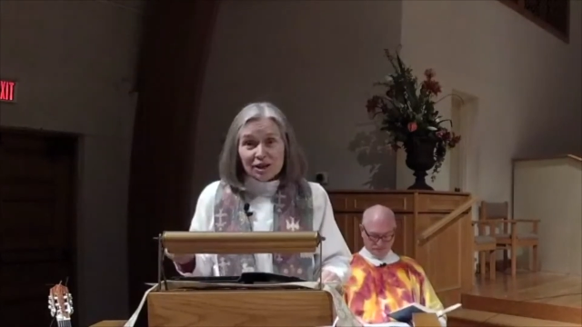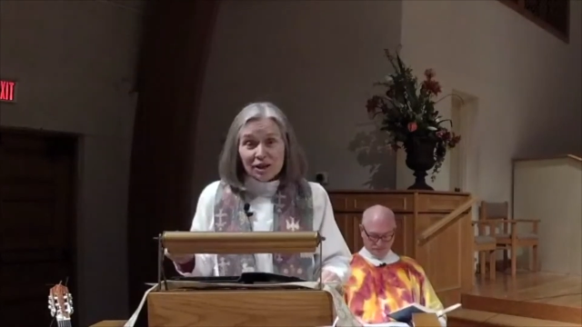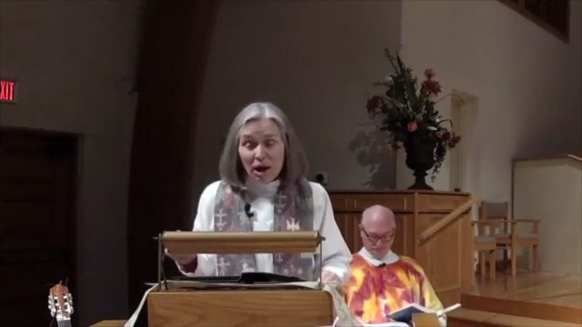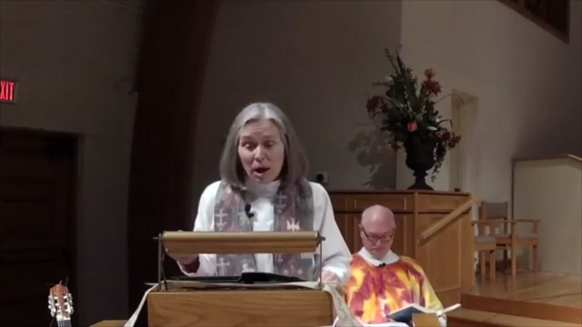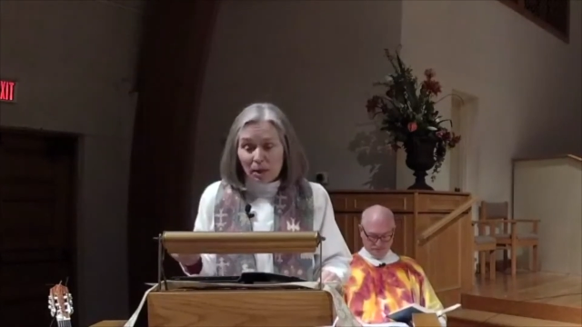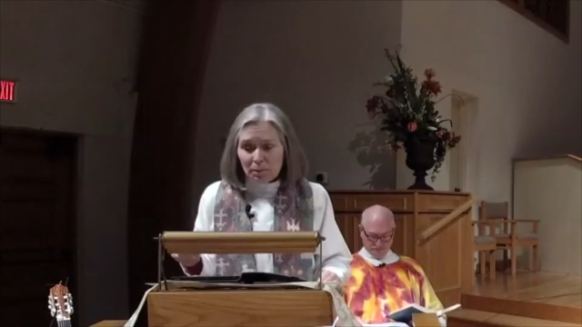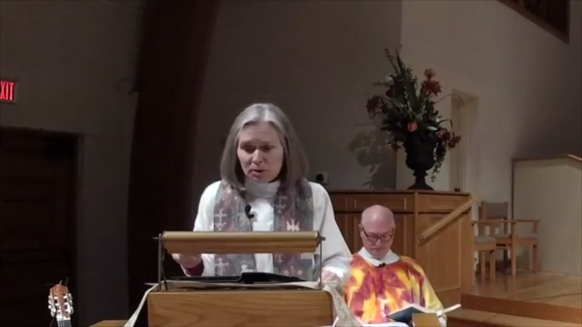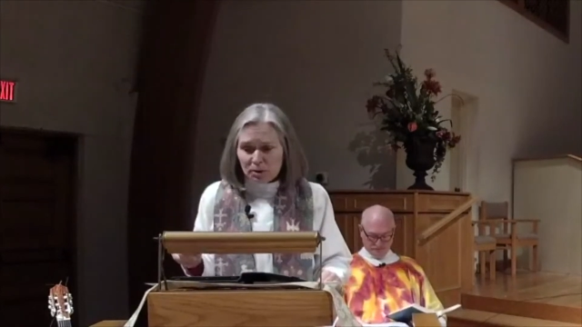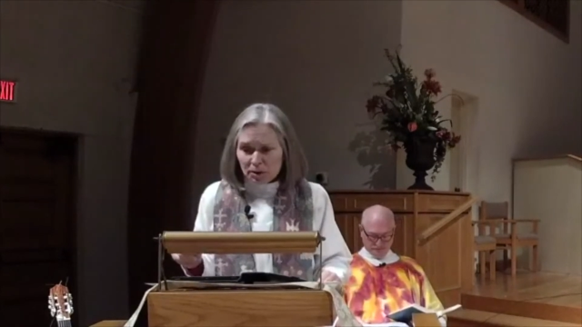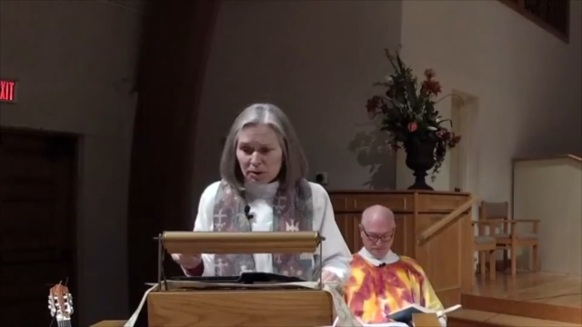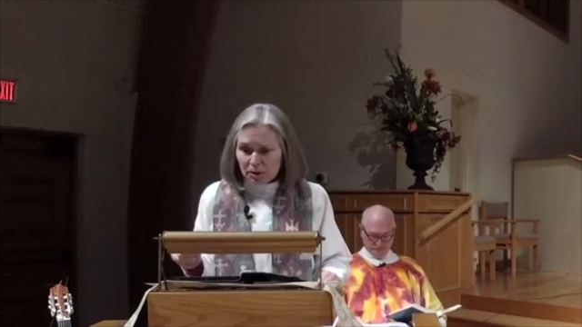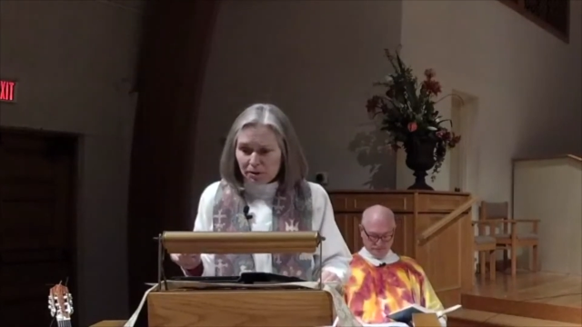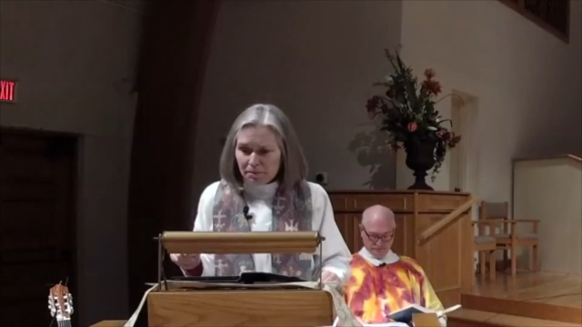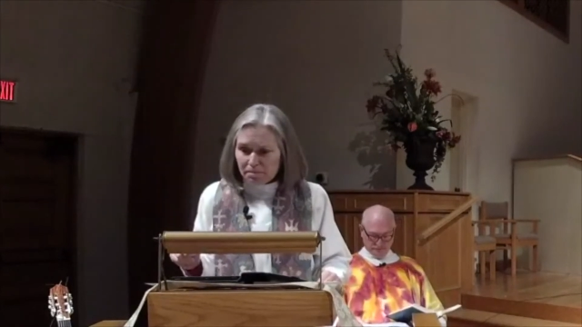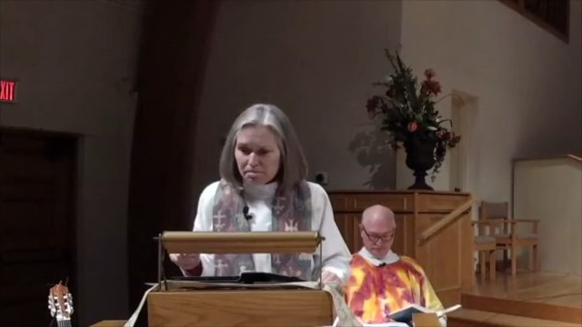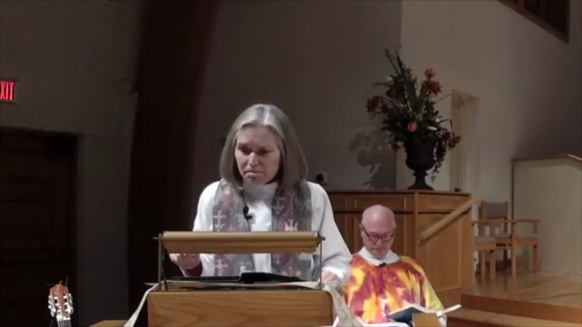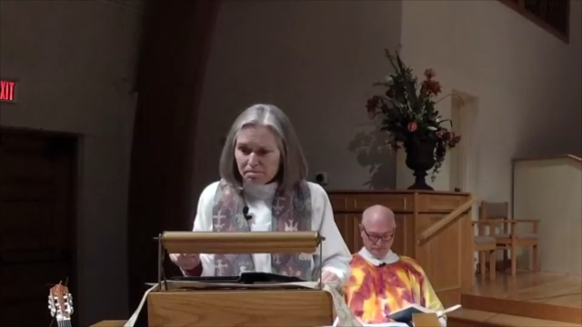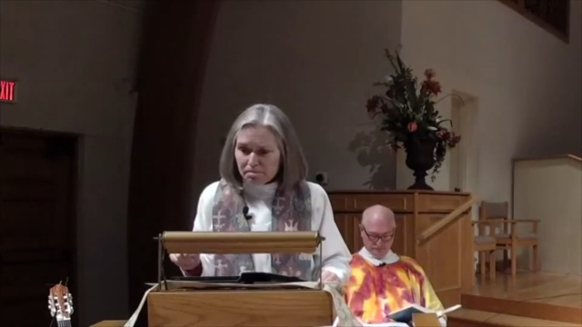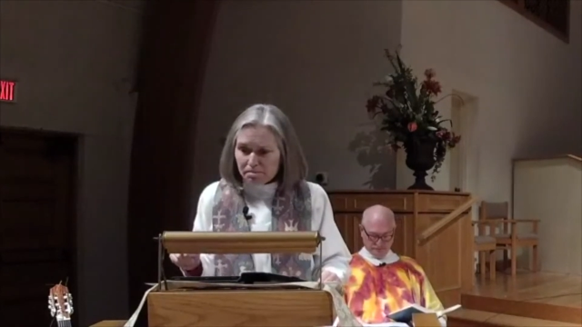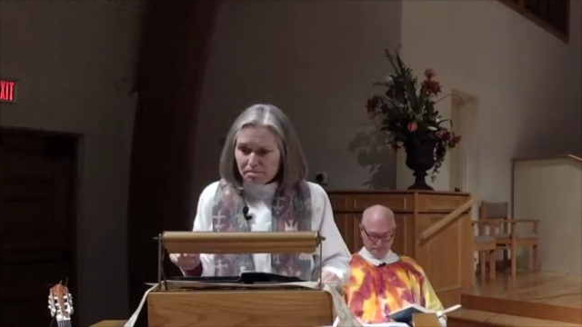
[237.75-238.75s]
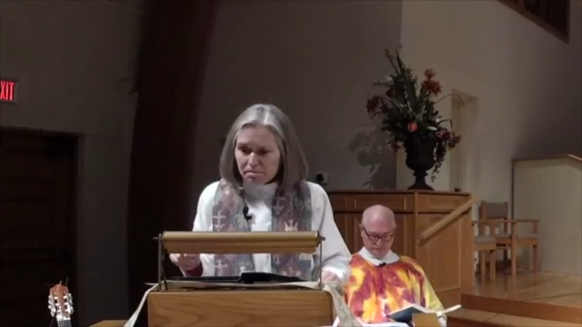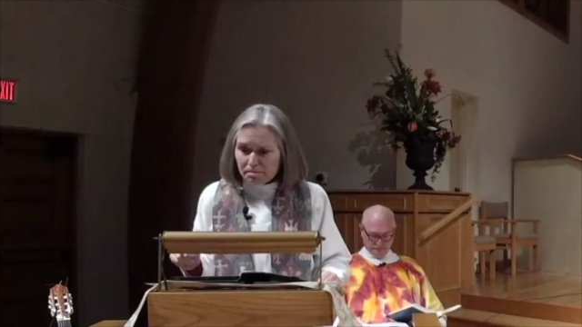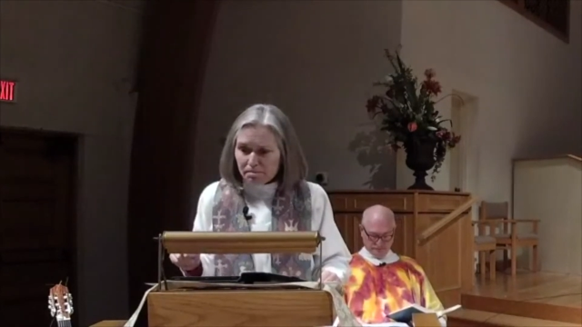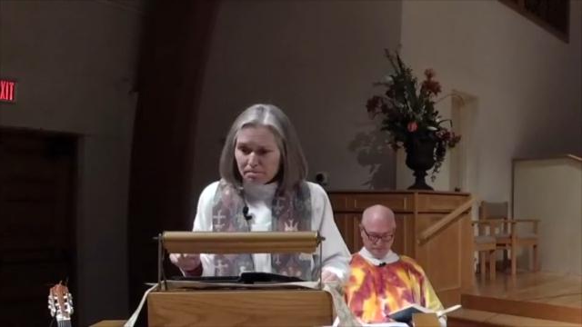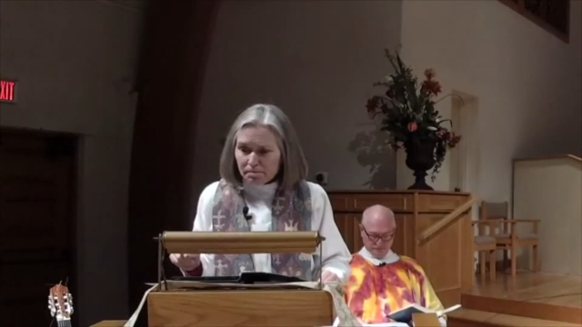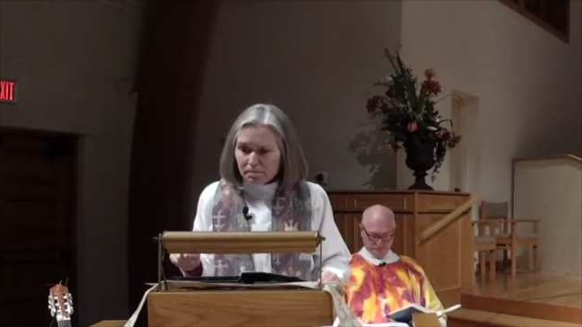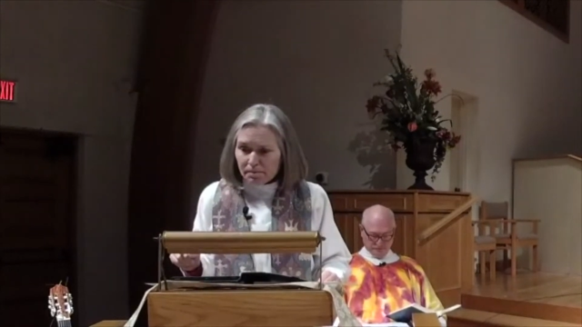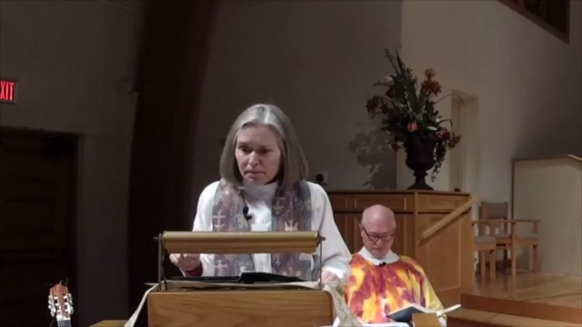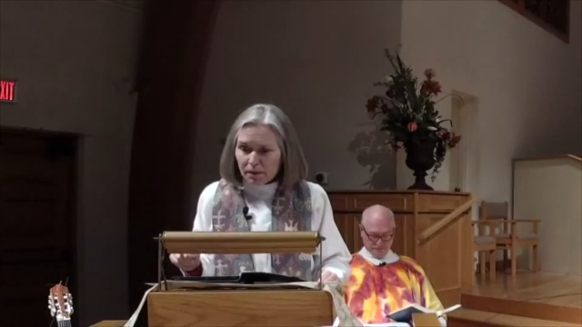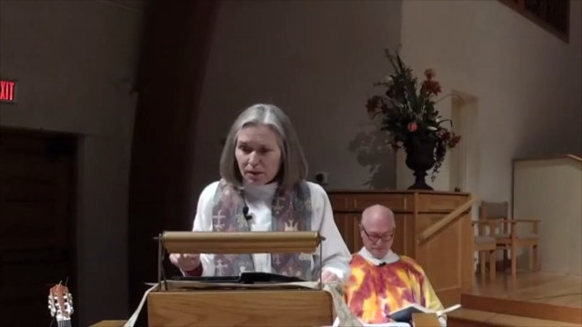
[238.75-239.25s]
option,
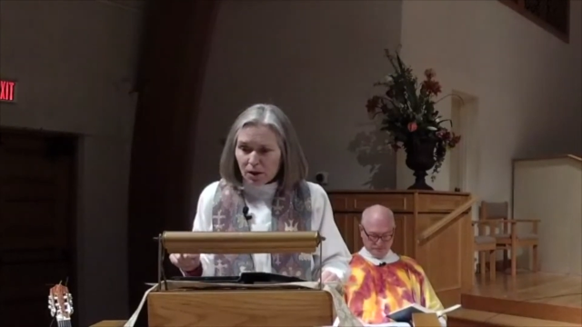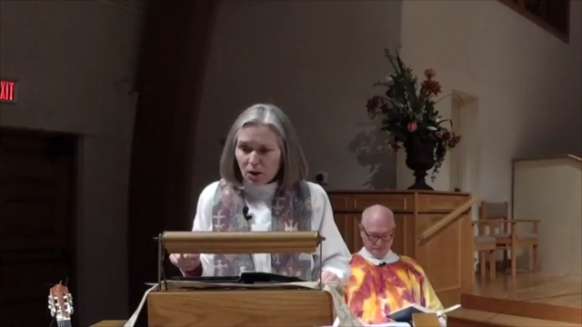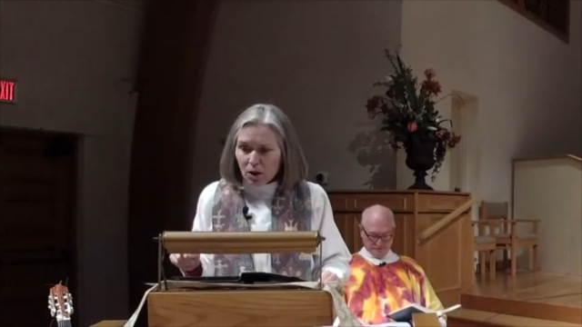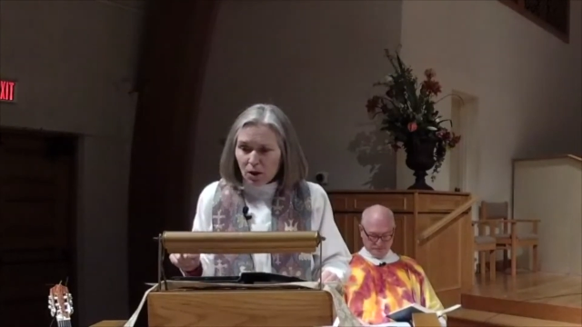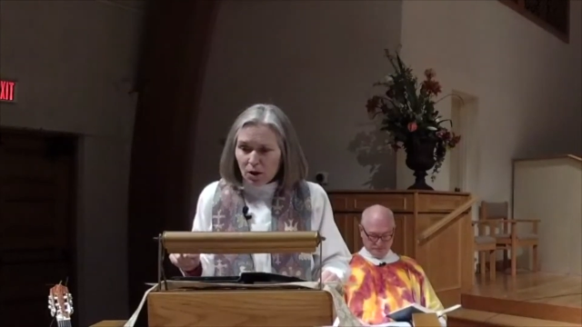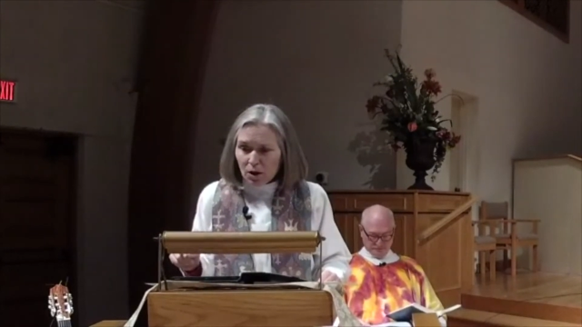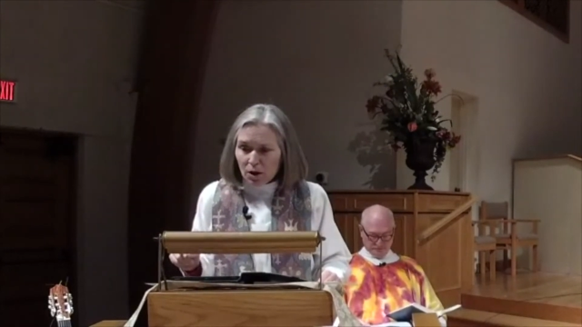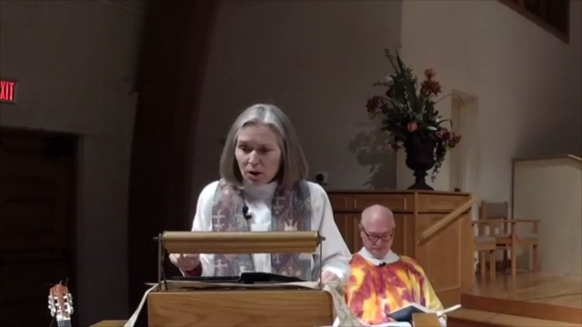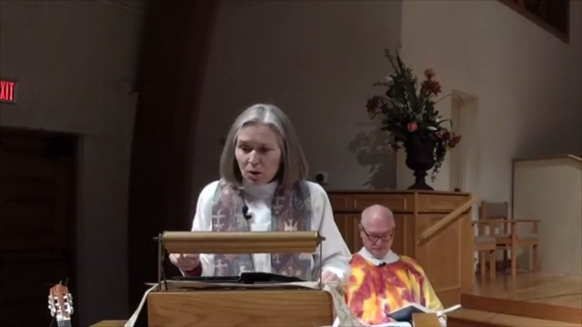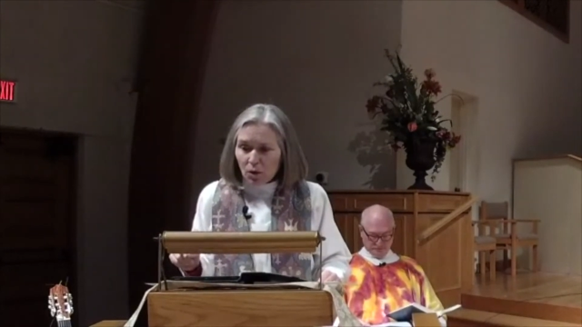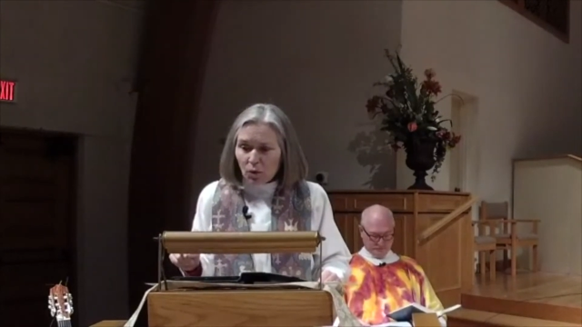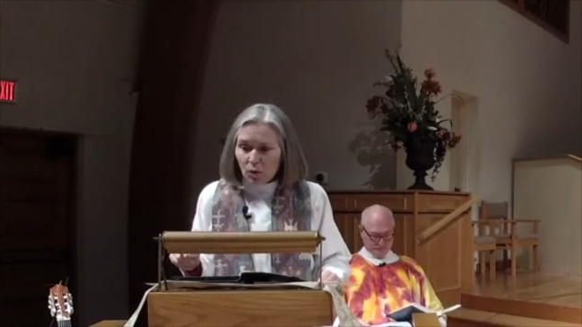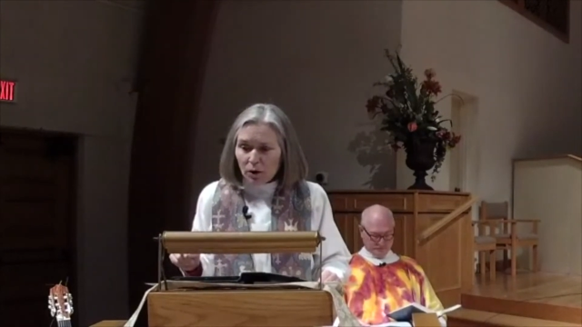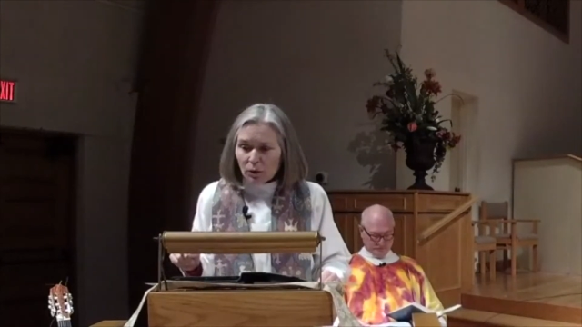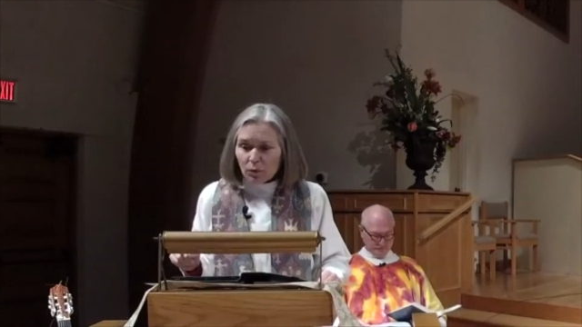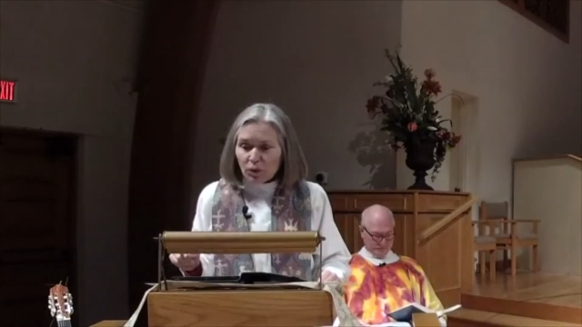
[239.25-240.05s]
one we